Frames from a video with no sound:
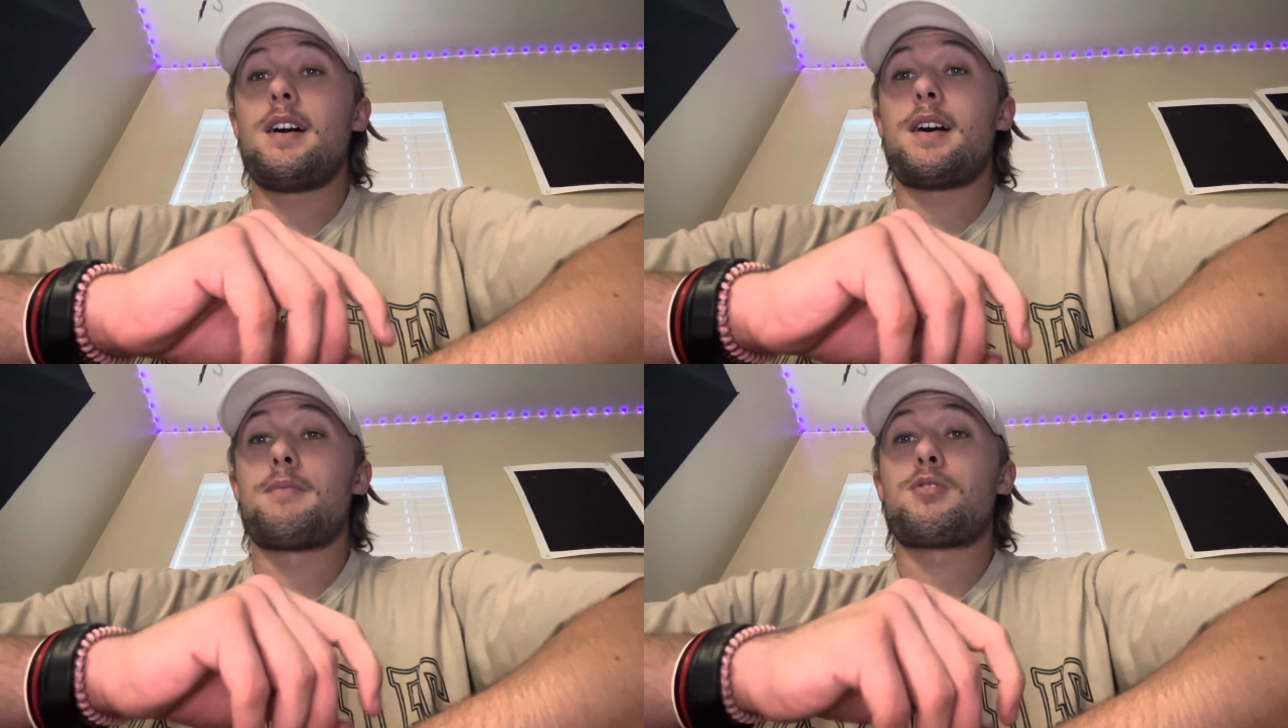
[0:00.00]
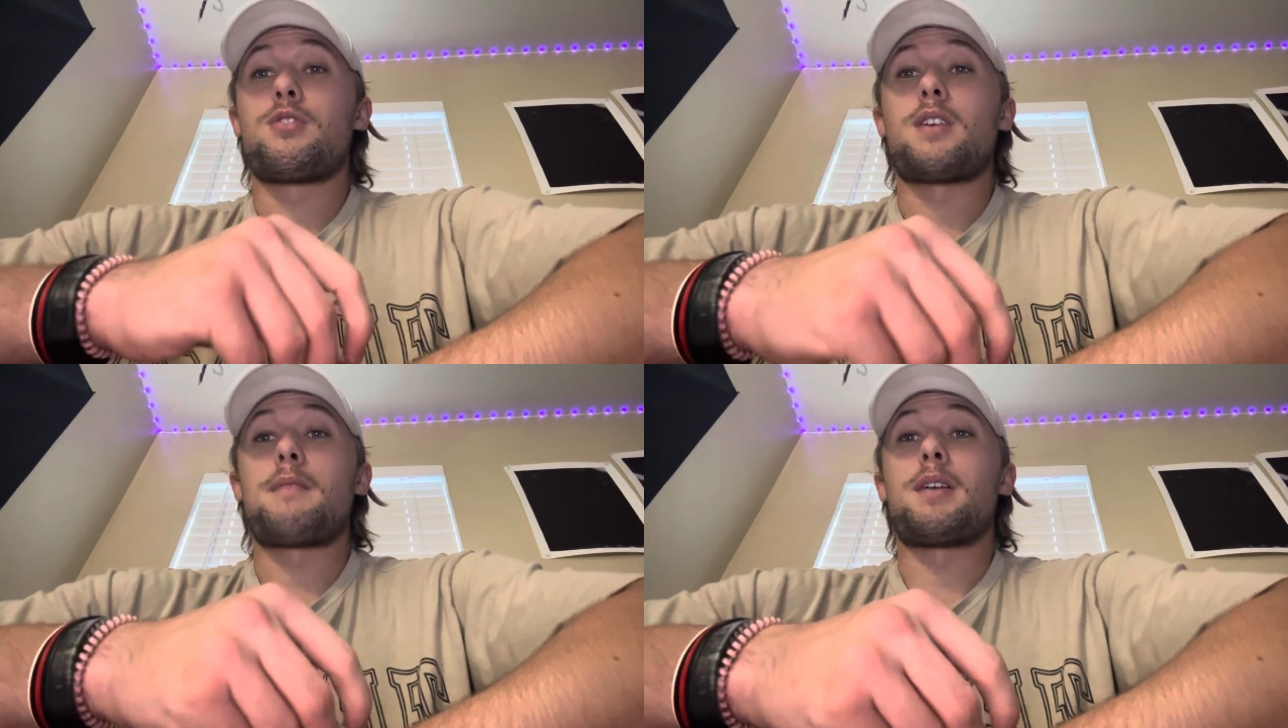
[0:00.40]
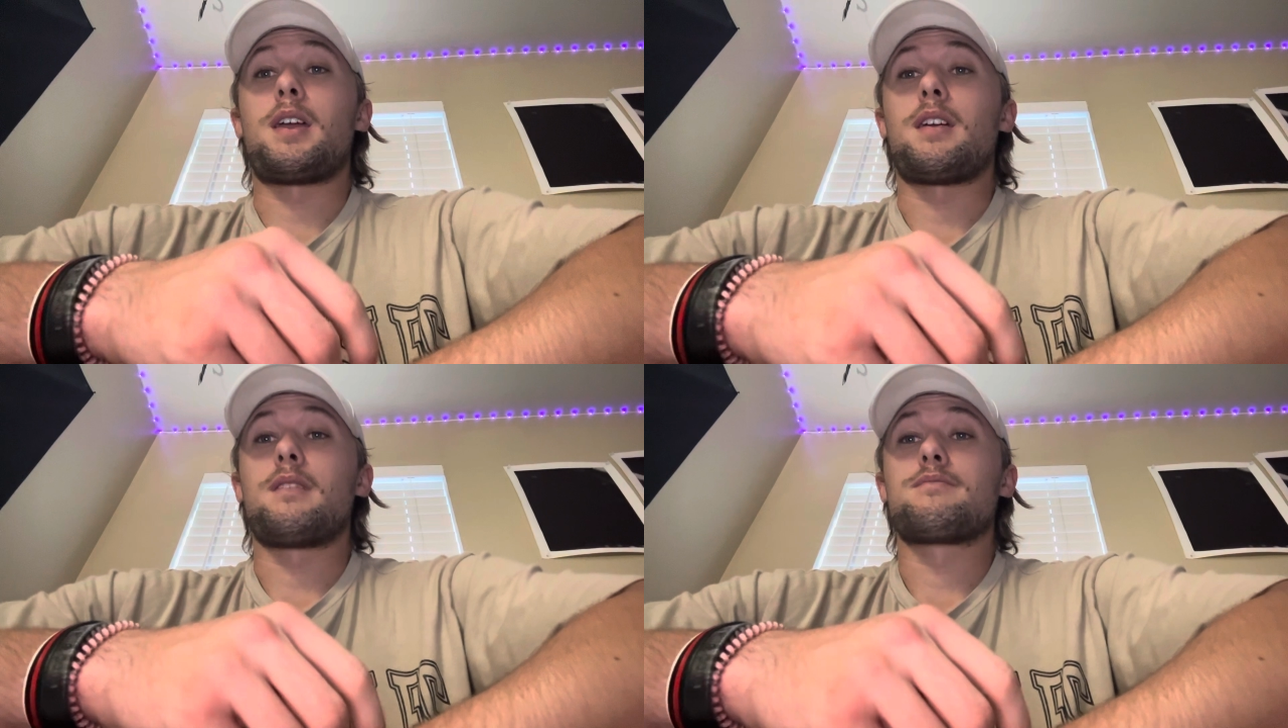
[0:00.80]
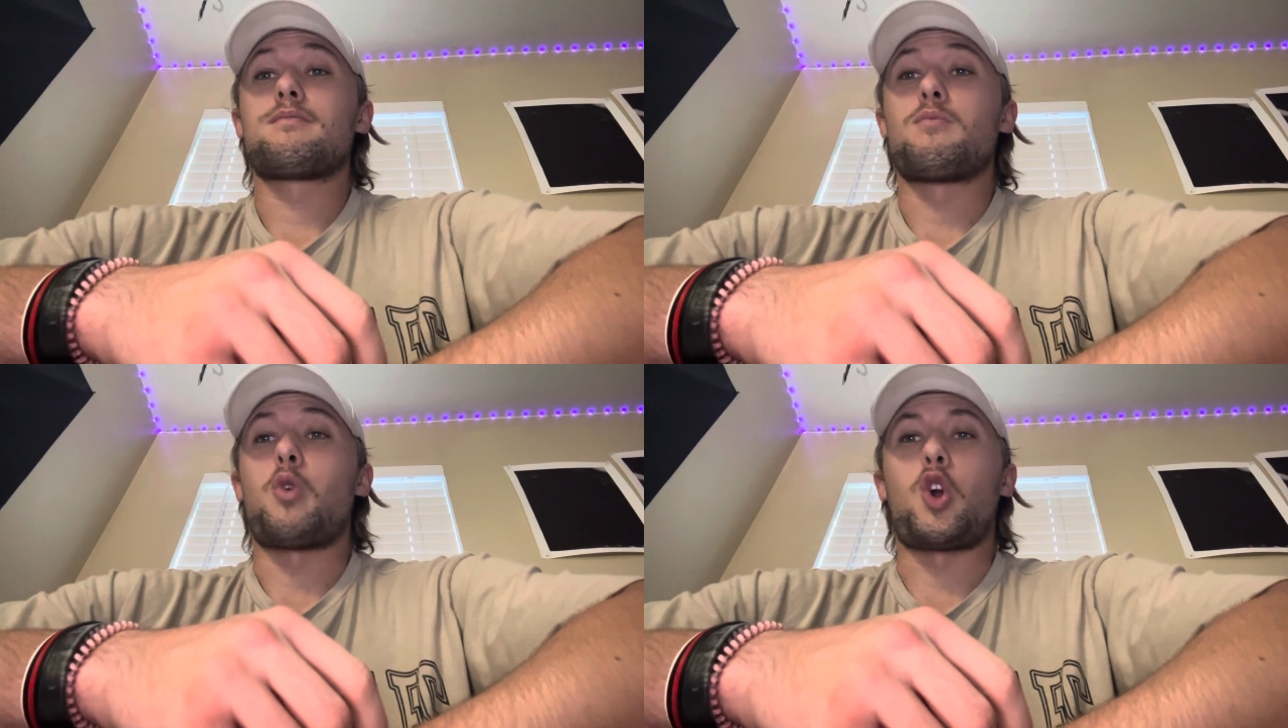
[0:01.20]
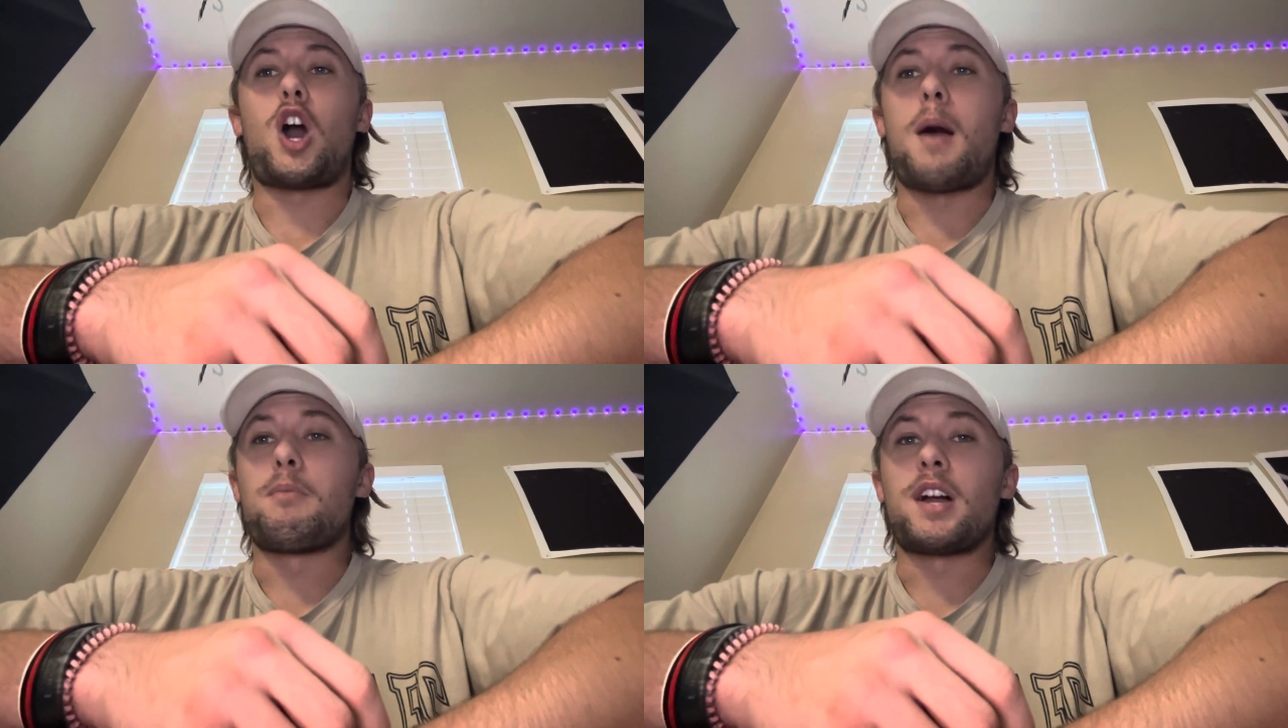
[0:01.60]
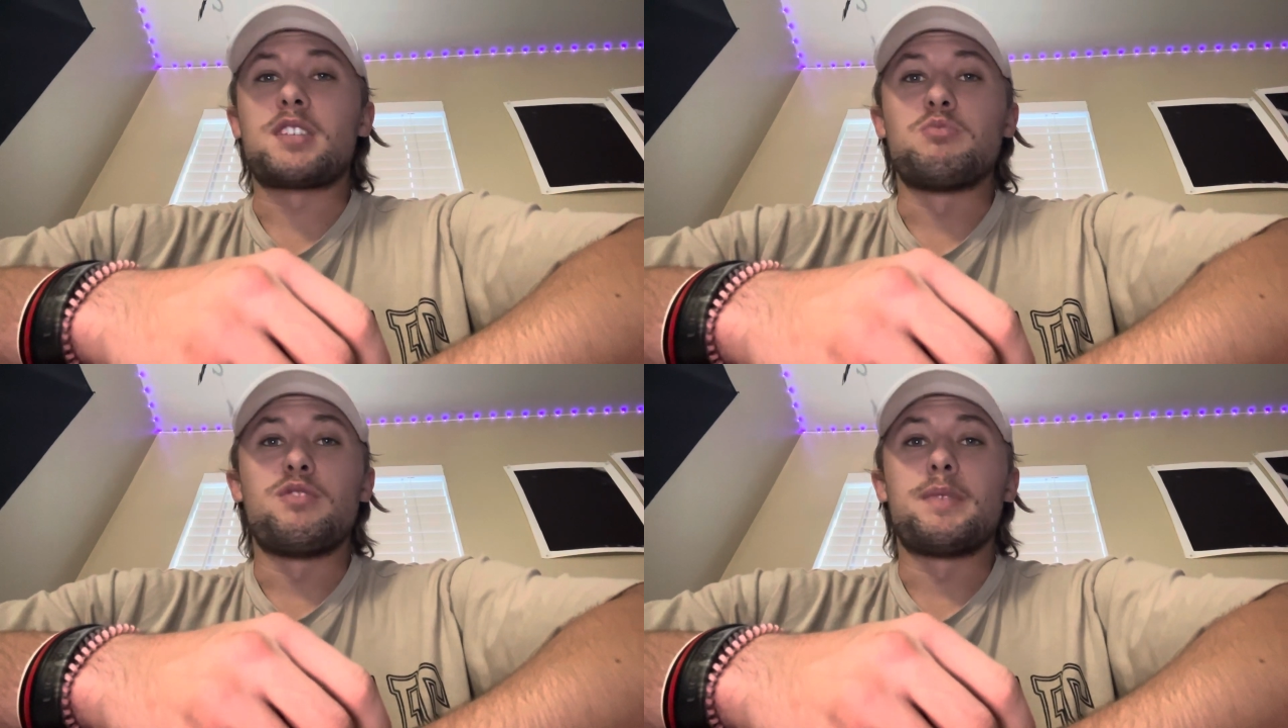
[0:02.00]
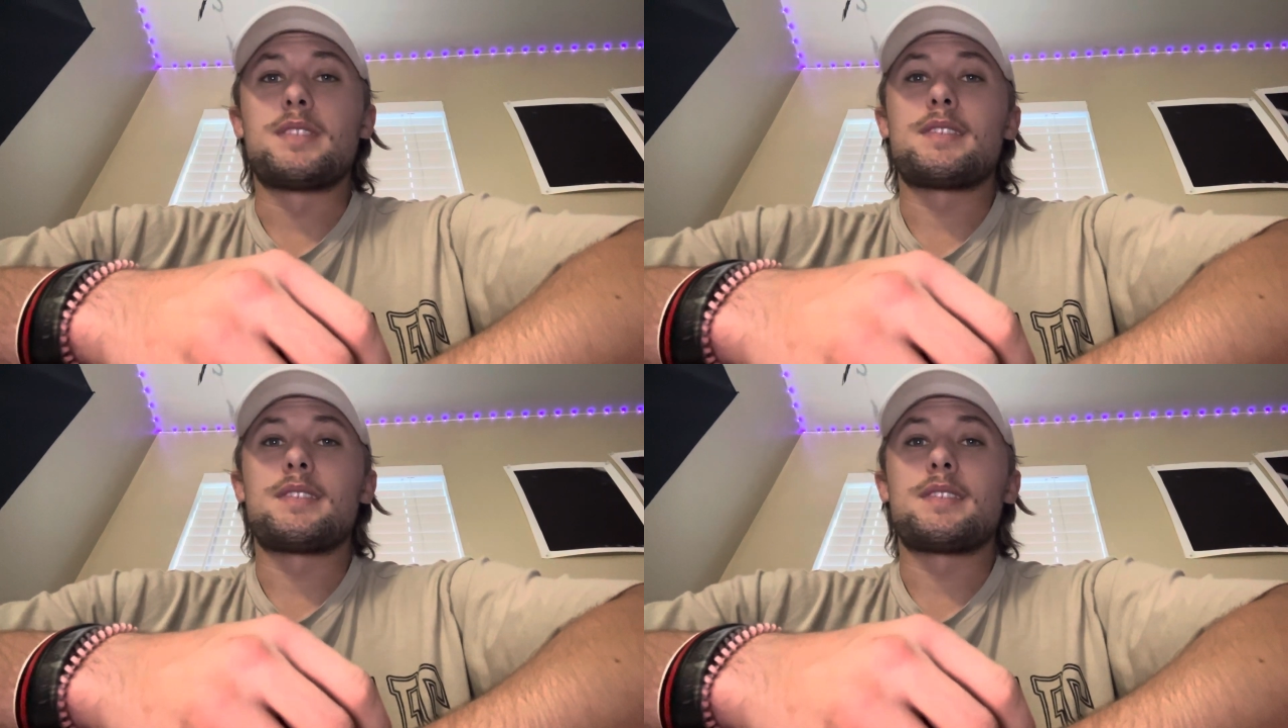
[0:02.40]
programming more complex movements